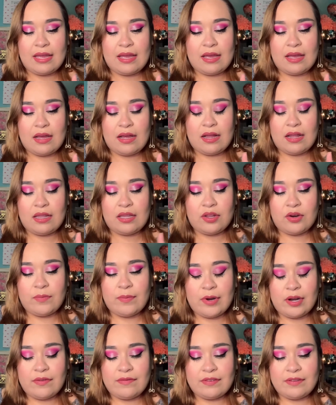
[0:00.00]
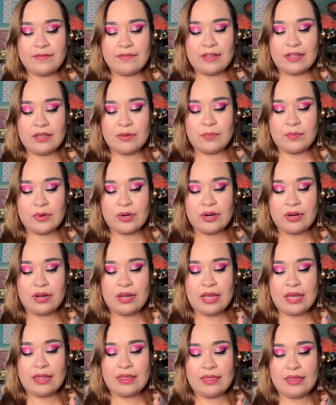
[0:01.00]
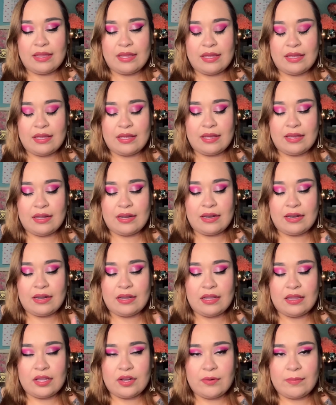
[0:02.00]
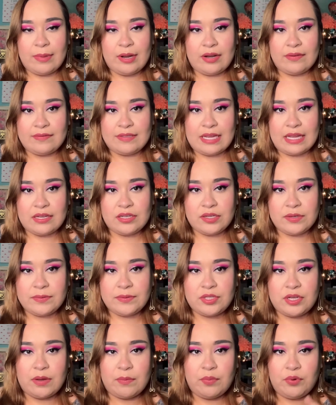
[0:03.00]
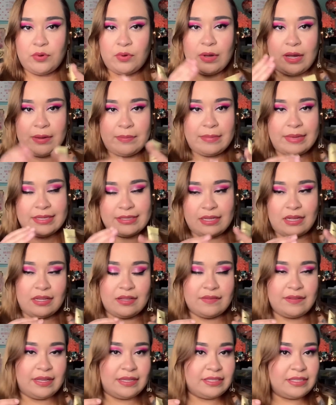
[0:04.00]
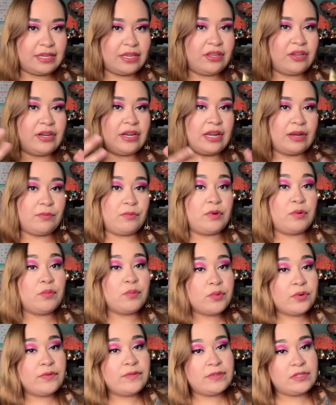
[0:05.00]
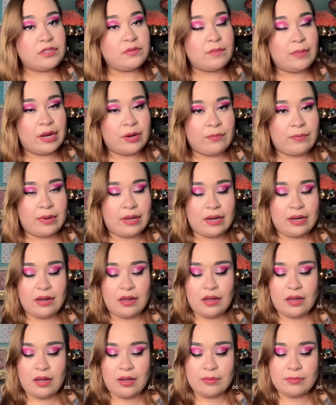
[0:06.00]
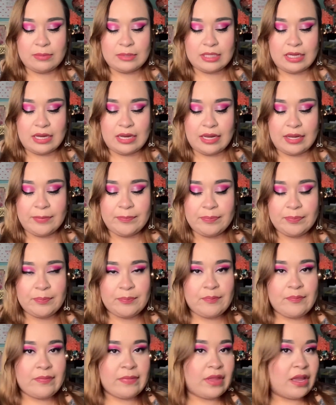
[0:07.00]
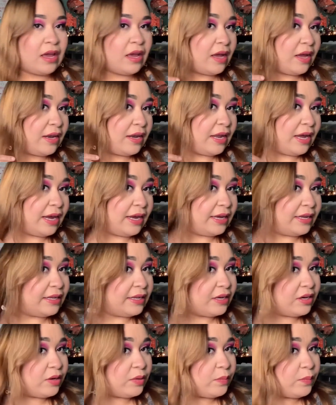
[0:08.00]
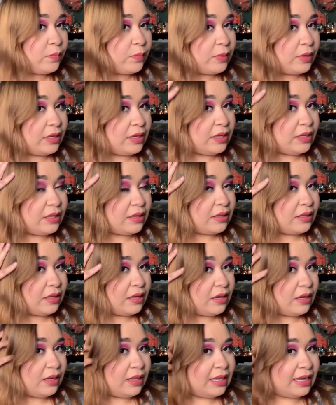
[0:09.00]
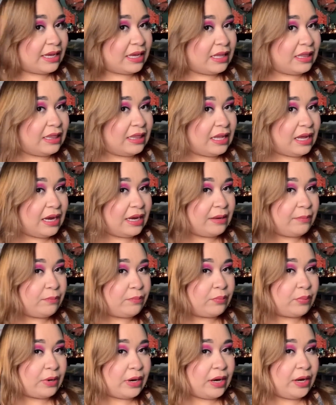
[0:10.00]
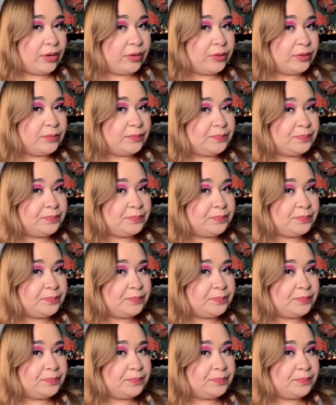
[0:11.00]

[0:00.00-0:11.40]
a little bit of developer, and then a little bit of dandruff shampoo. I mixed all of that together and I removed my red um dye, and I ended up with uh, like a light brown.